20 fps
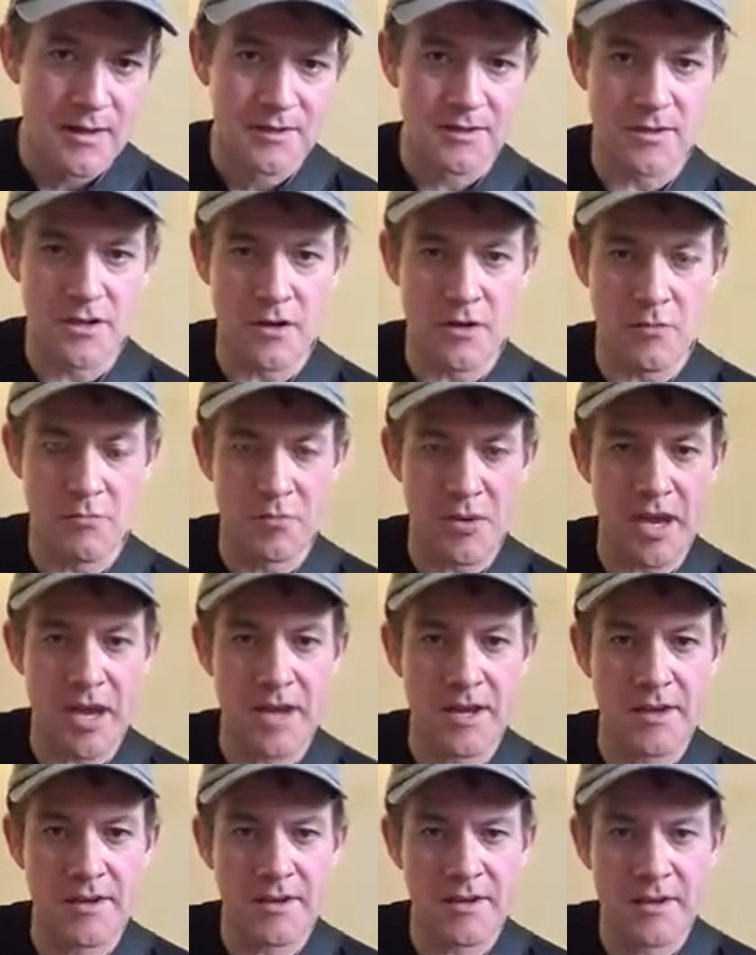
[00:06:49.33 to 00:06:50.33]
So
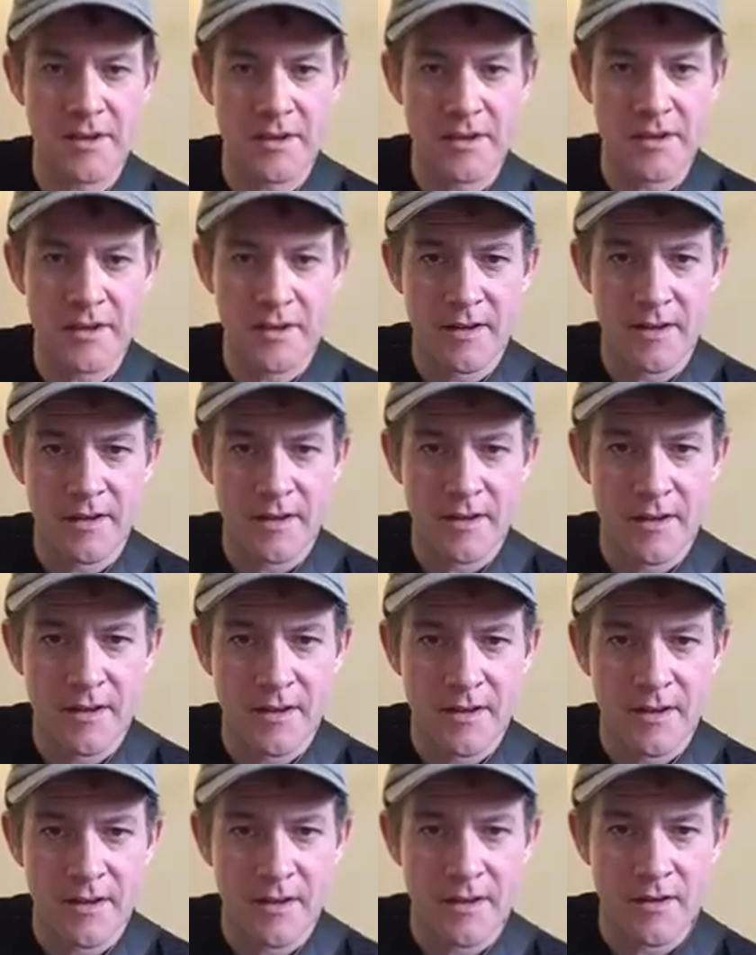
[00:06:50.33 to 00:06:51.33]
bend,
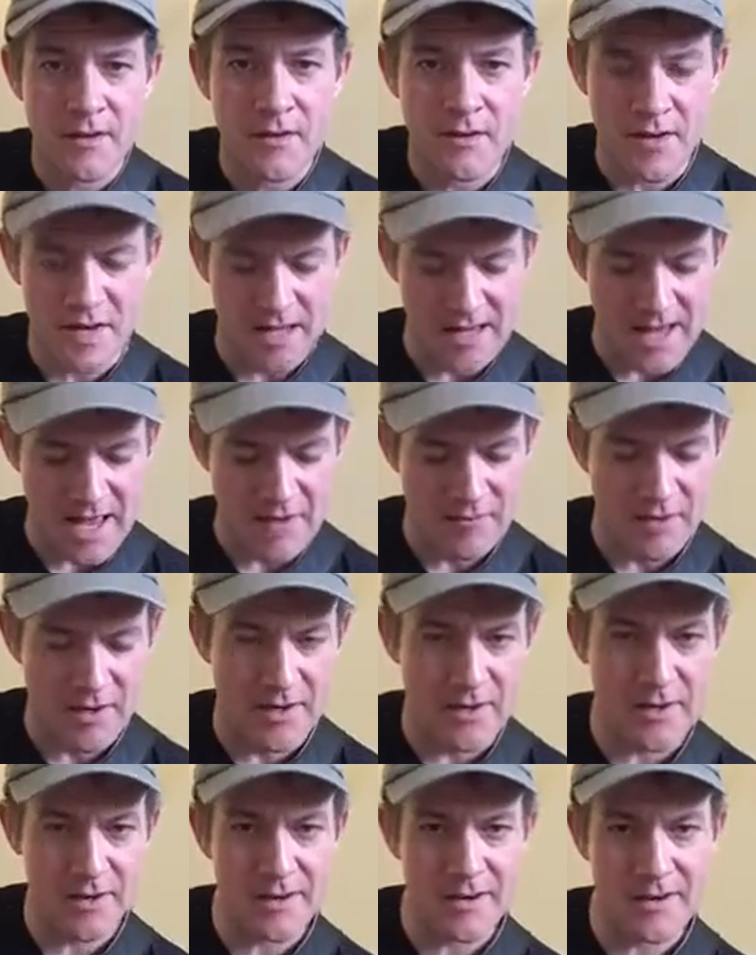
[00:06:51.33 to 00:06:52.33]

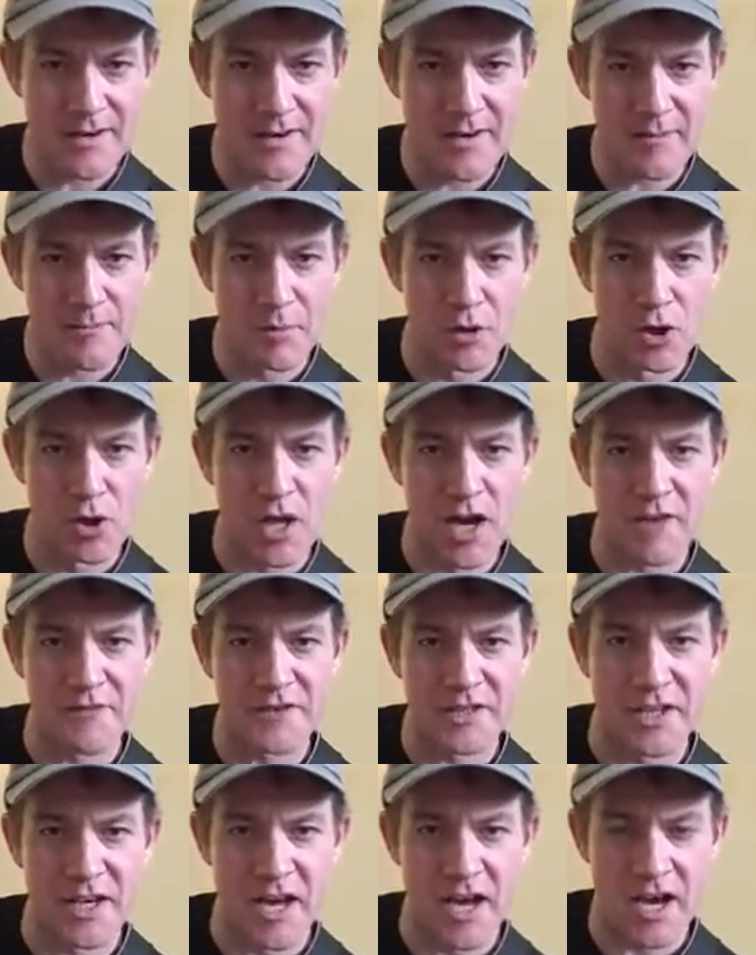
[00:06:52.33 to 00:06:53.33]
11, pull
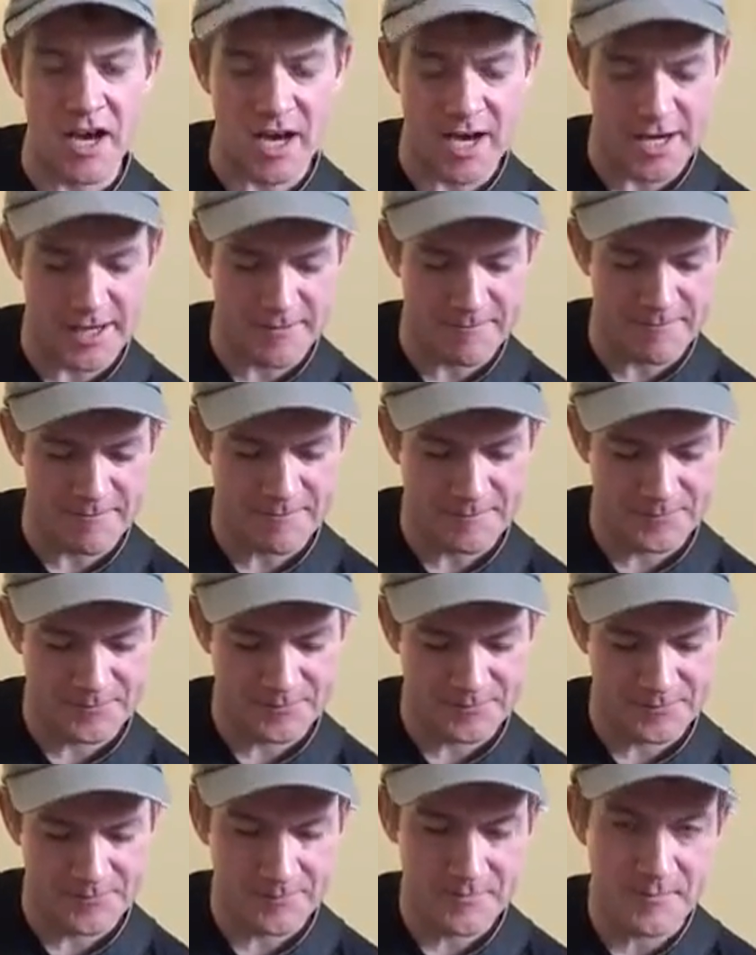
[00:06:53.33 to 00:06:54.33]
off to
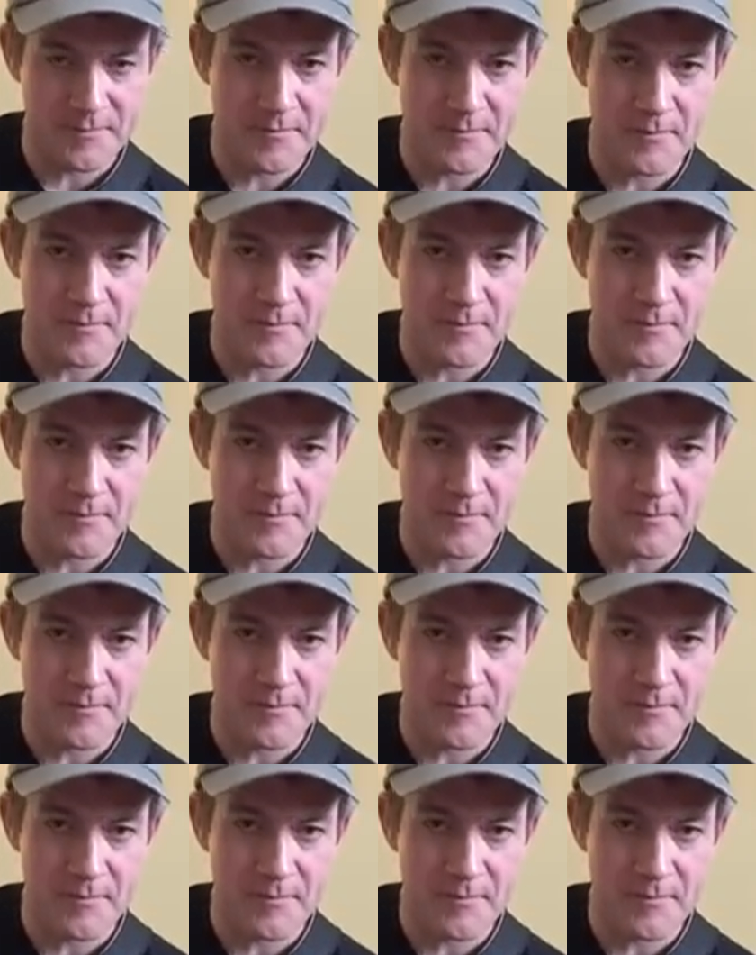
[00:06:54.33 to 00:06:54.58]
9.